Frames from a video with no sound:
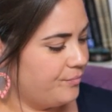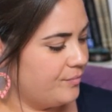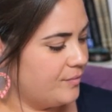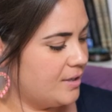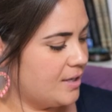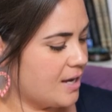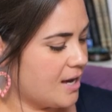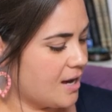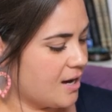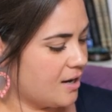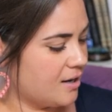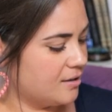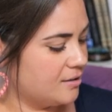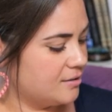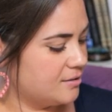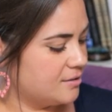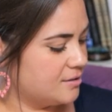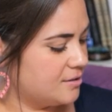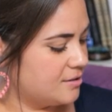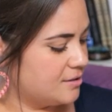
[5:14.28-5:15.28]
Yeah.
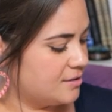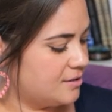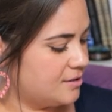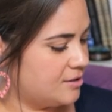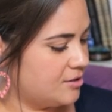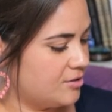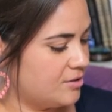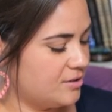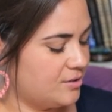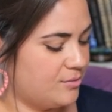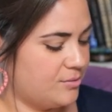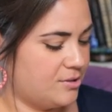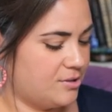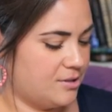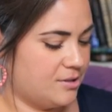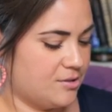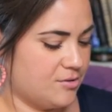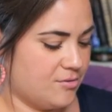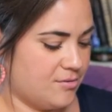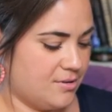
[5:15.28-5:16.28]
So this was
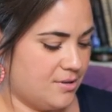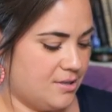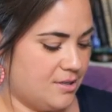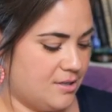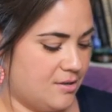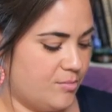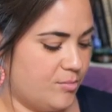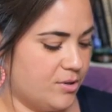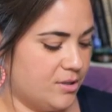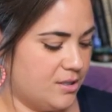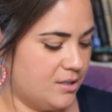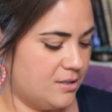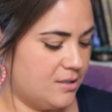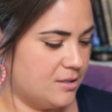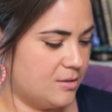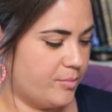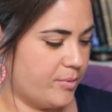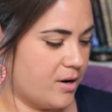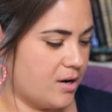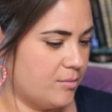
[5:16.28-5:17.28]
just a really good book.
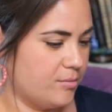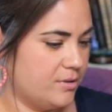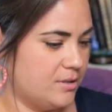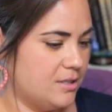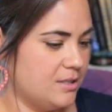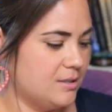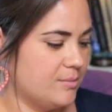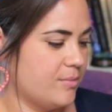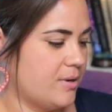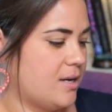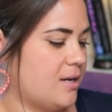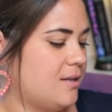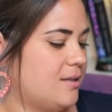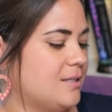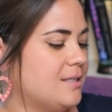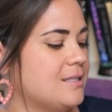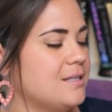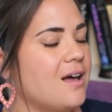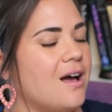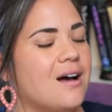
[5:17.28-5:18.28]

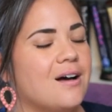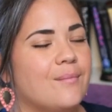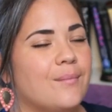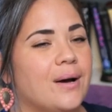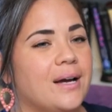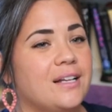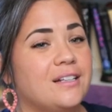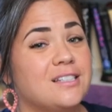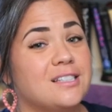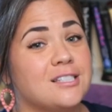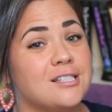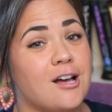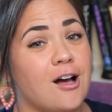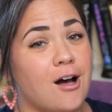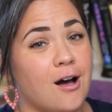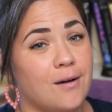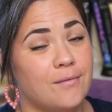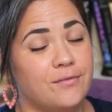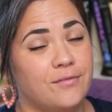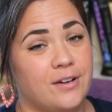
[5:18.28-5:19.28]
It's not my
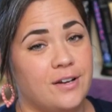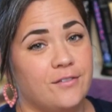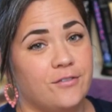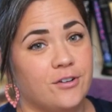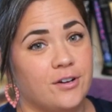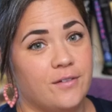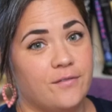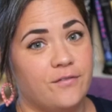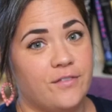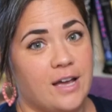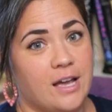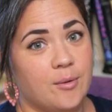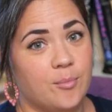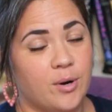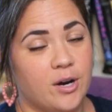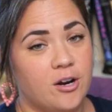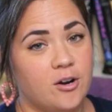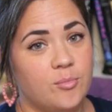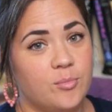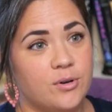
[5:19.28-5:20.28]
top favorite
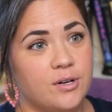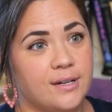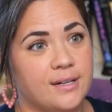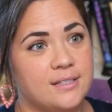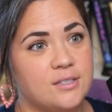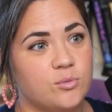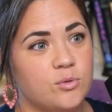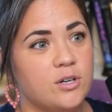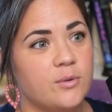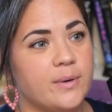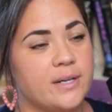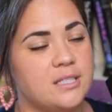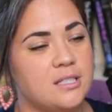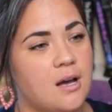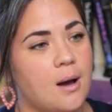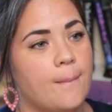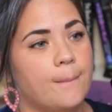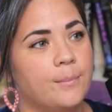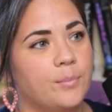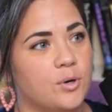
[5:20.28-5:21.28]
vampire book. It's one of my
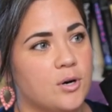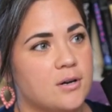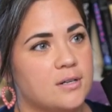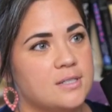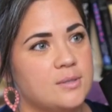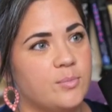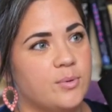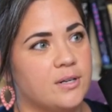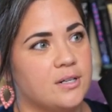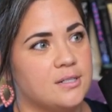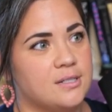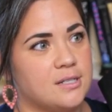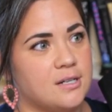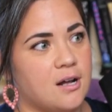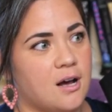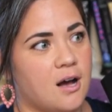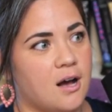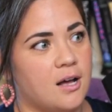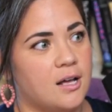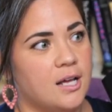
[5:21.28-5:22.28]
top books, but it's
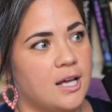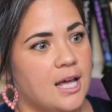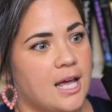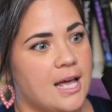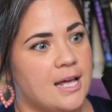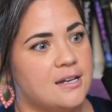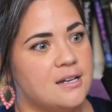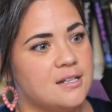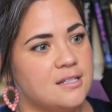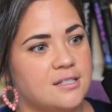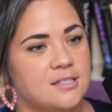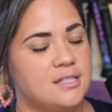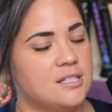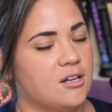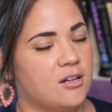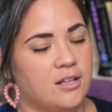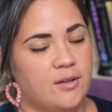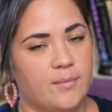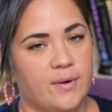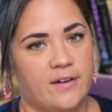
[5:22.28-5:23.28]
not
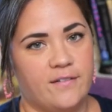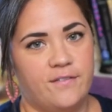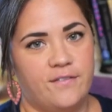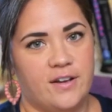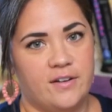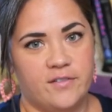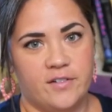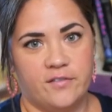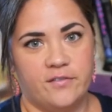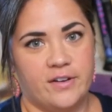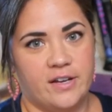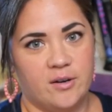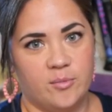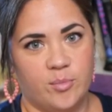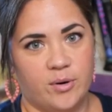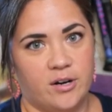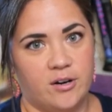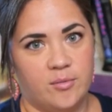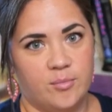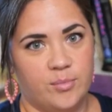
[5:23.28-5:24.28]
necessarily my favorite
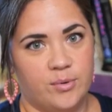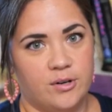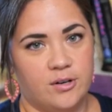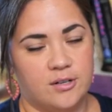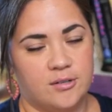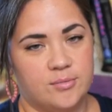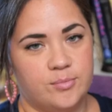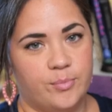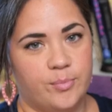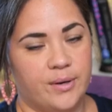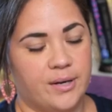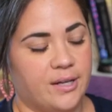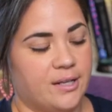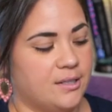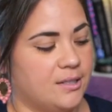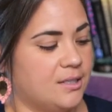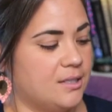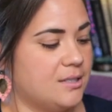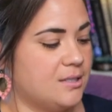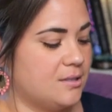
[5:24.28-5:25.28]
vampire book.
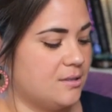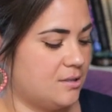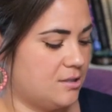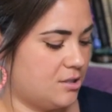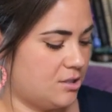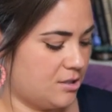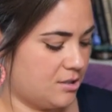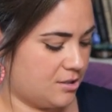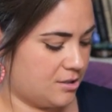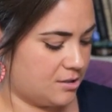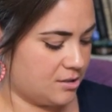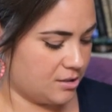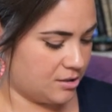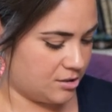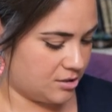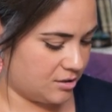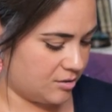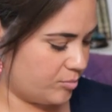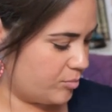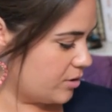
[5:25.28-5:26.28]
But this is just
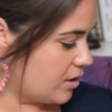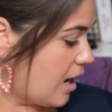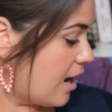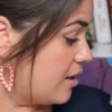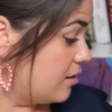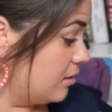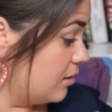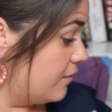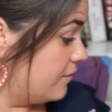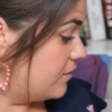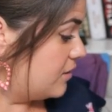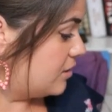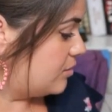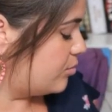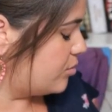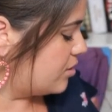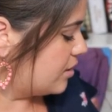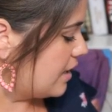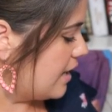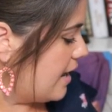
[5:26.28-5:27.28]
such a good book. I love this
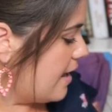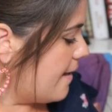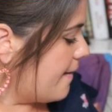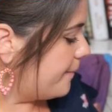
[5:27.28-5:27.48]
book.